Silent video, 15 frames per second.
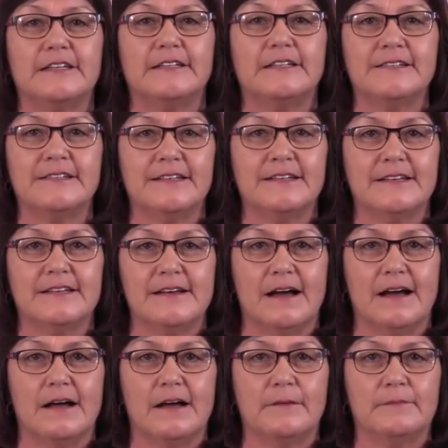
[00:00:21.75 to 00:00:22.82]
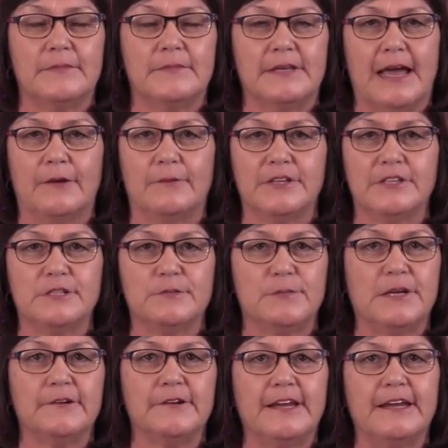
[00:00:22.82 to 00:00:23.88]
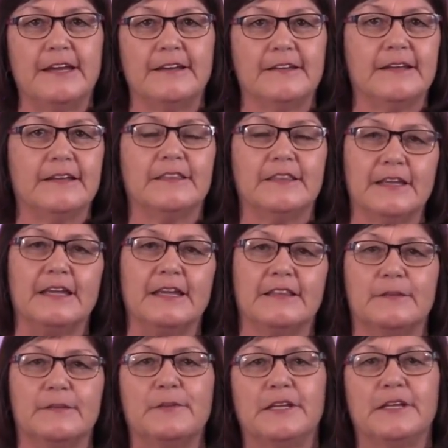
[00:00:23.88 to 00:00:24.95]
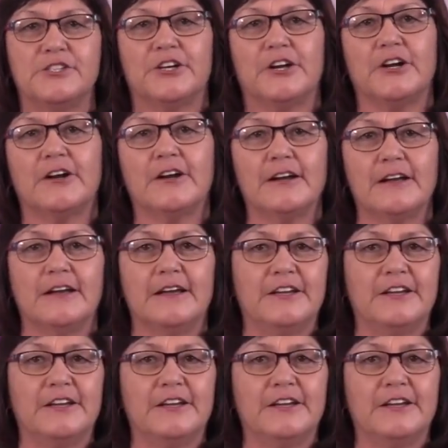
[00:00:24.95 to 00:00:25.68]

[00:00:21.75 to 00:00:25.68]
And um, now with Spiri in, in the picture,